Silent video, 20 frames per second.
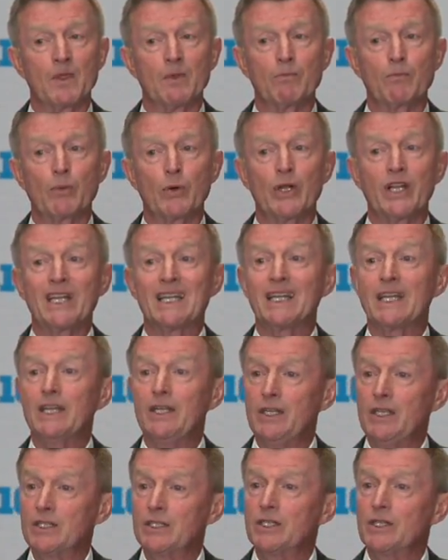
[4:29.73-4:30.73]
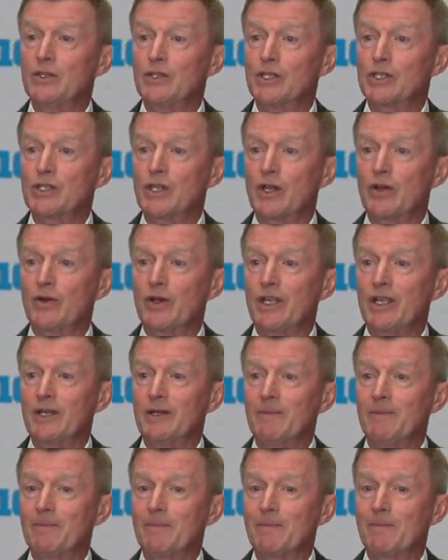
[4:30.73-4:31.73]
pretty lenient in this area,
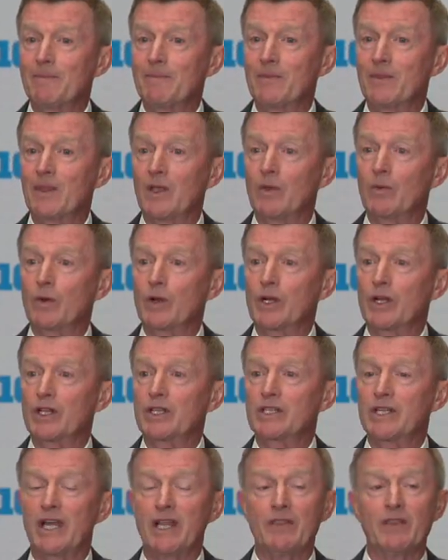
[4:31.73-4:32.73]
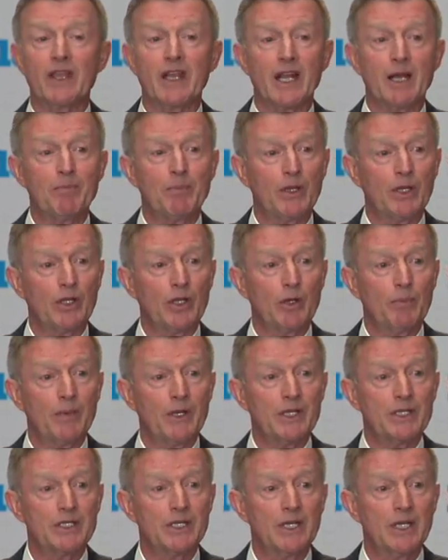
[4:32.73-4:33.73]
and we're going to tighten that up a little
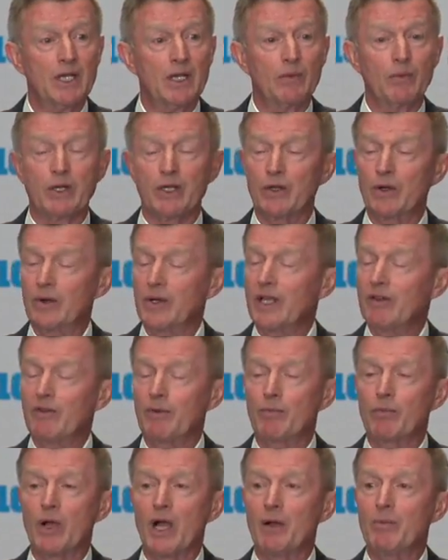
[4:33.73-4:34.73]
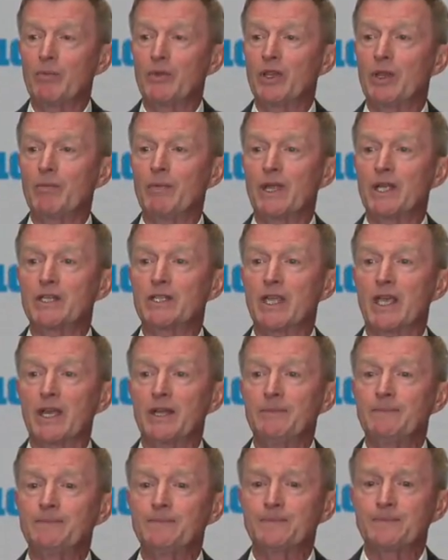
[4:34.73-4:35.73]
bit. We don't have a problem in the Big
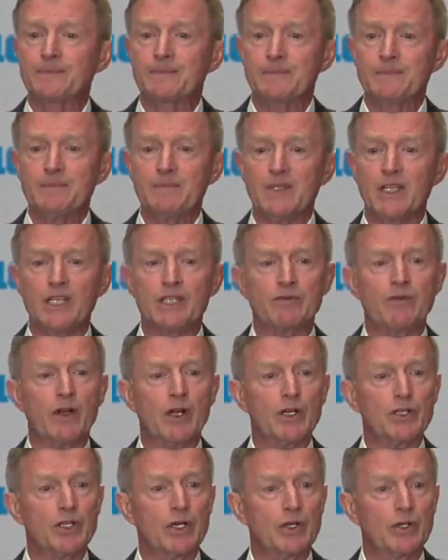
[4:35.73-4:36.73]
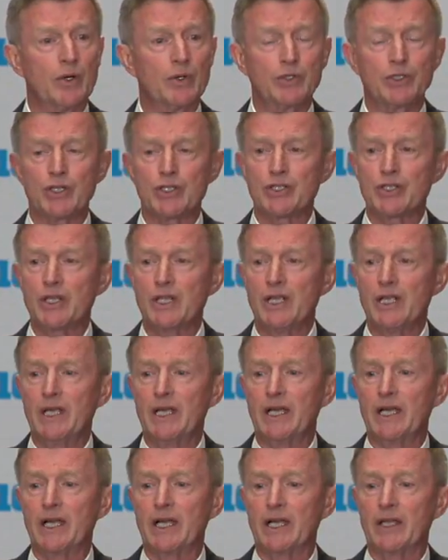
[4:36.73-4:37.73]
Ten as far as our coaches
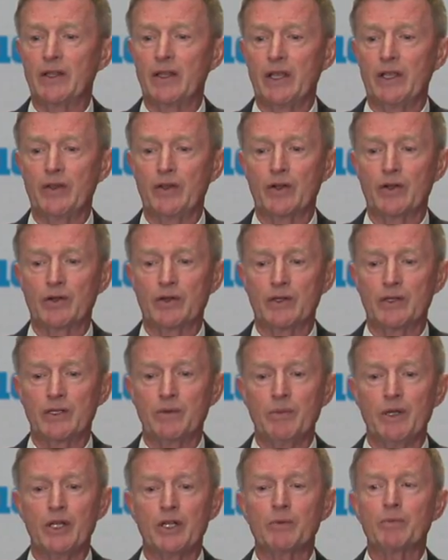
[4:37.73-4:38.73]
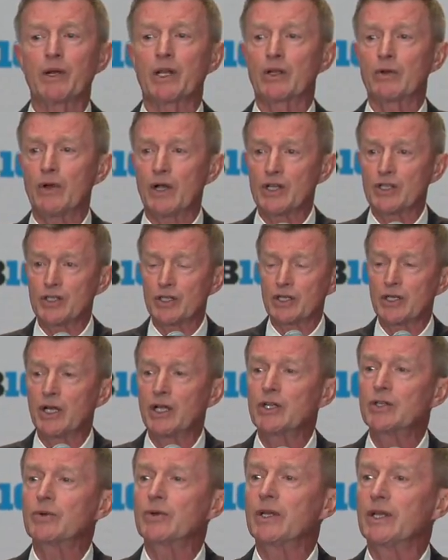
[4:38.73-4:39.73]
uh, uh, in their demeanor, but across the
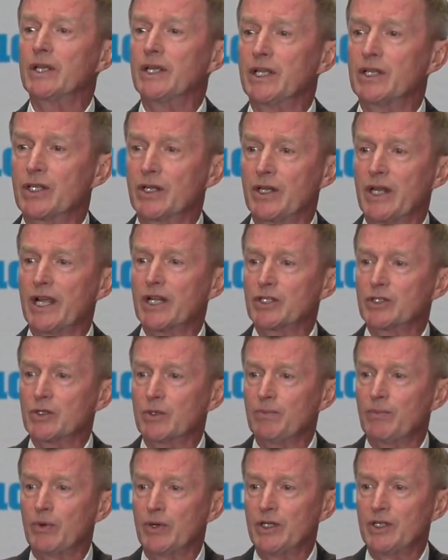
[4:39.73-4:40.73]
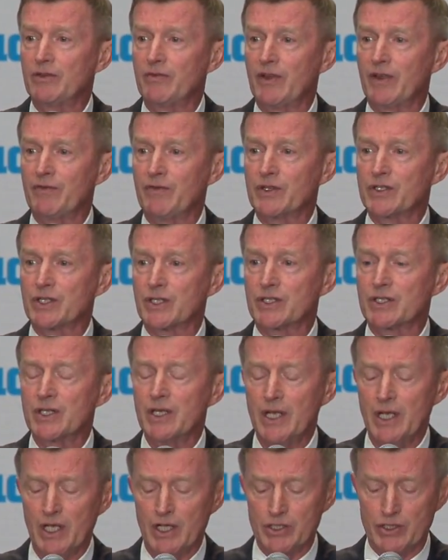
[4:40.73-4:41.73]
country, it's a national point of emphasis.
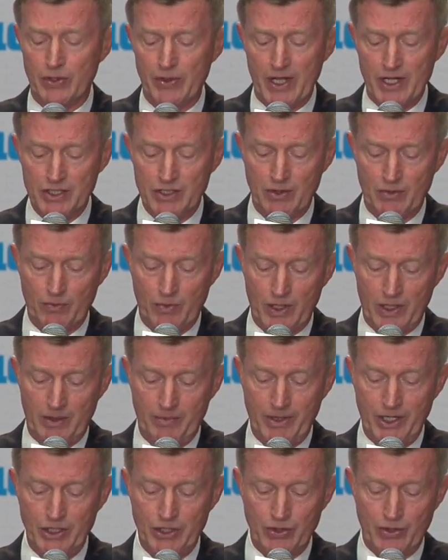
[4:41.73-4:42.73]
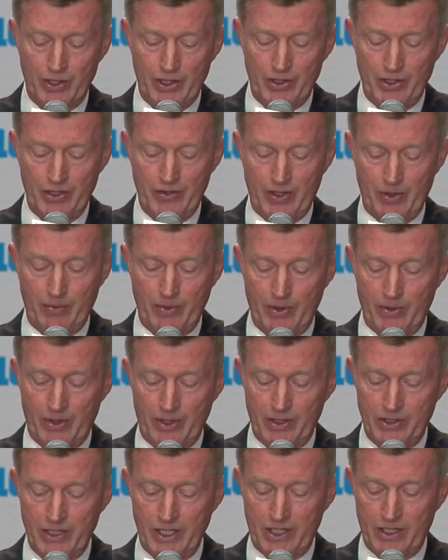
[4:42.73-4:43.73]
So that's a, a major area that we're
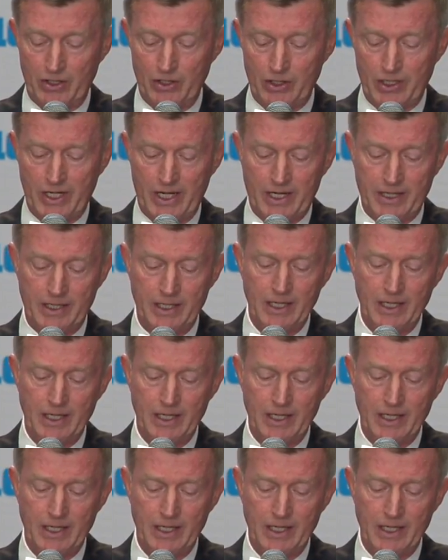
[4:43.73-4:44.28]
going to take a look at.